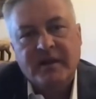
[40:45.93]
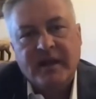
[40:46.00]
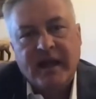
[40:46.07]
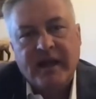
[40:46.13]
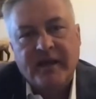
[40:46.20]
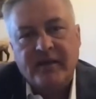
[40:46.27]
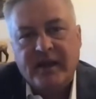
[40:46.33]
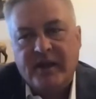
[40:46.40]

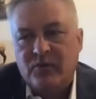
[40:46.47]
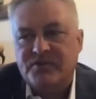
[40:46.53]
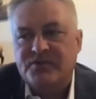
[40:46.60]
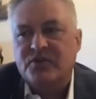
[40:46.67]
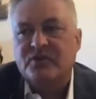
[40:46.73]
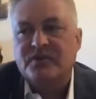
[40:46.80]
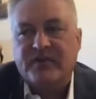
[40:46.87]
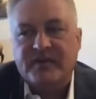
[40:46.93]
and
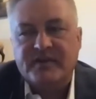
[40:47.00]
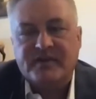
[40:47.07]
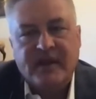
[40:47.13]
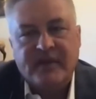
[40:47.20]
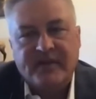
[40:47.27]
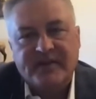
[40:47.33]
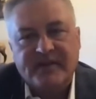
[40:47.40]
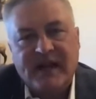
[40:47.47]
result
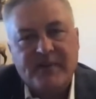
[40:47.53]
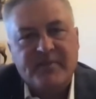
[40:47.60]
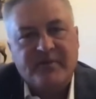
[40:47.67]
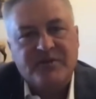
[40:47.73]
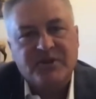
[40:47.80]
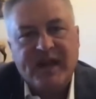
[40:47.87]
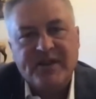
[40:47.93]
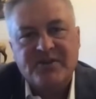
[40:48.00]
in the type
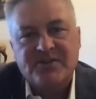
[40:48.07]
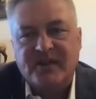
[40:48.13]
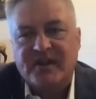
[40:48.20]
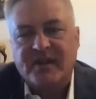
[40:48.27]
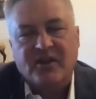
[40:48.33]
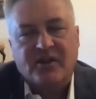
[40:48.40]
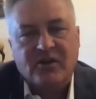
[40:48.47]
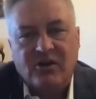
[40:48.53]
of change that
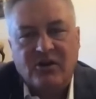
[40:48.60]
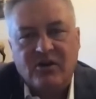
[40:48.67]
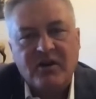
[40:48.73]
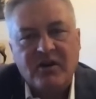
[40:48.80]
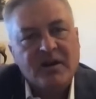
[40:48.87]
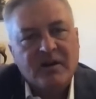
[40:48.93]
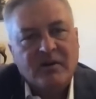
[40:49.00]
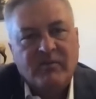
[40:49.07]
can occur